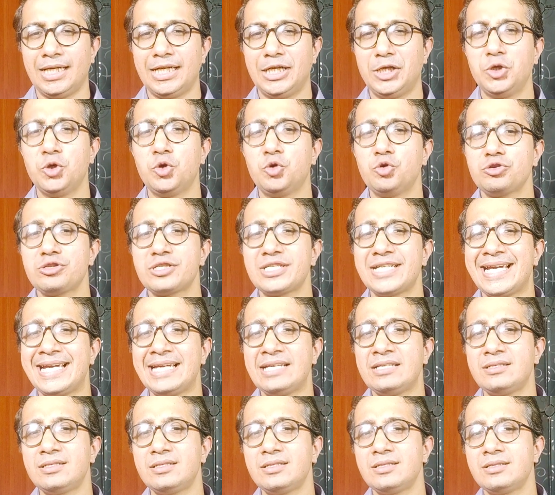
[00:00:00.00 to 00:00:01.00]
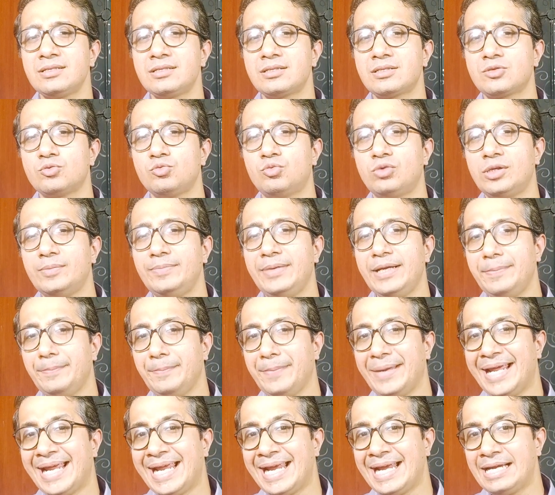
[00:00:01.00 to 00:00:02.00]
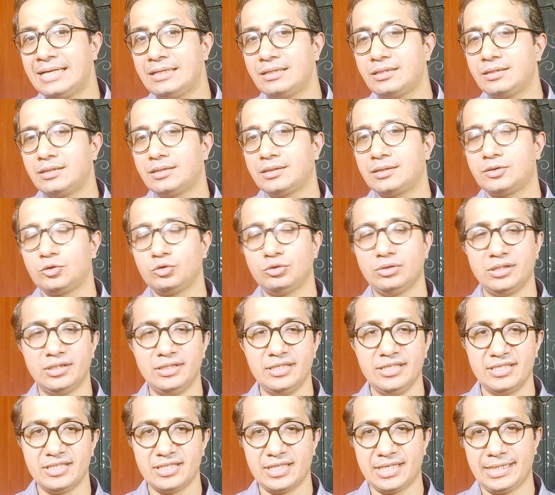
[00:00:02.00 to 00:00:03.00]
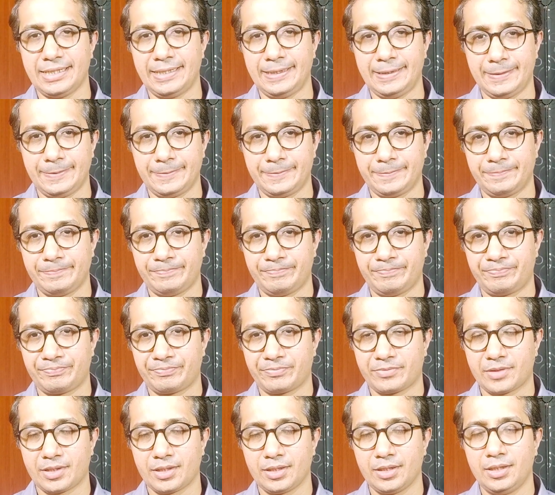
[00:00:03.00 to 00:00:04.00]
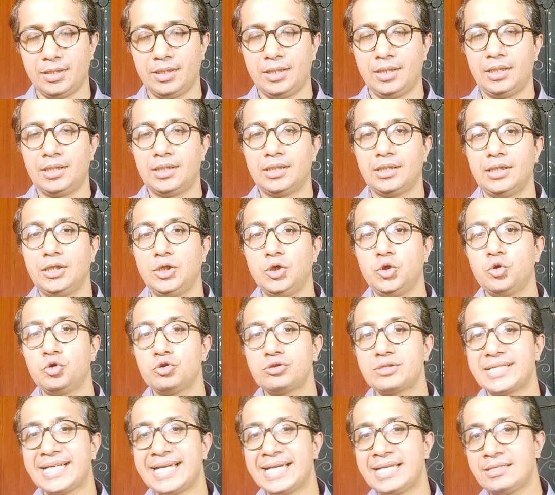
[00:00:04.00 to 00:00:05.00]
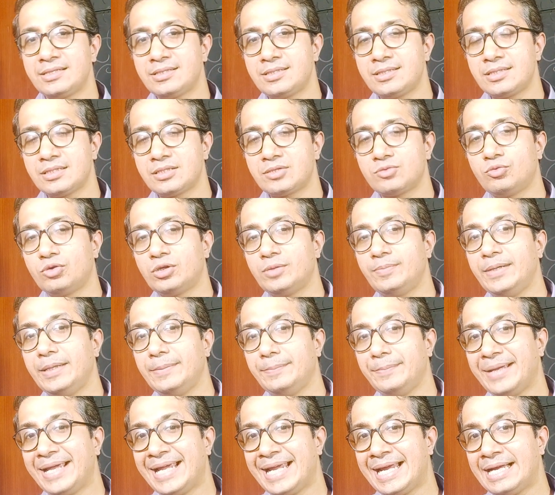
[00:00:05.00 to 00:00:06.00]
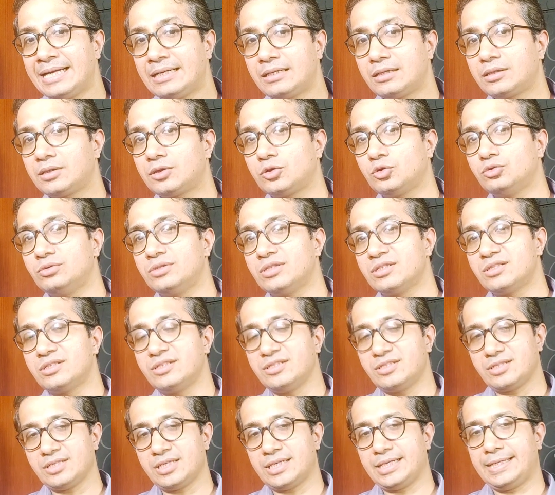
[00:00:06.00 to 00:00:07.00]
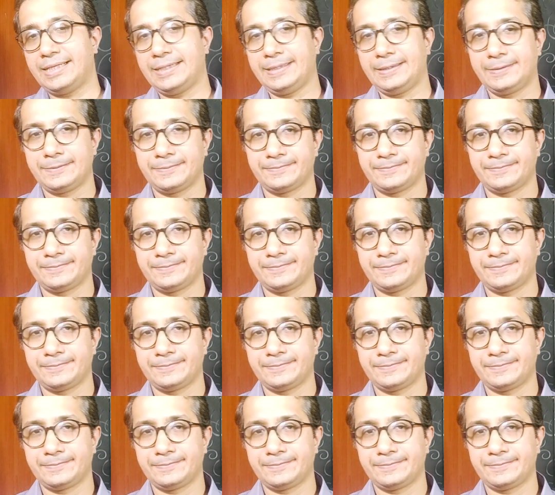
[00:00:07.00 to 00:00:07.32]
No changes would be made to the design. No changes would be made to this design.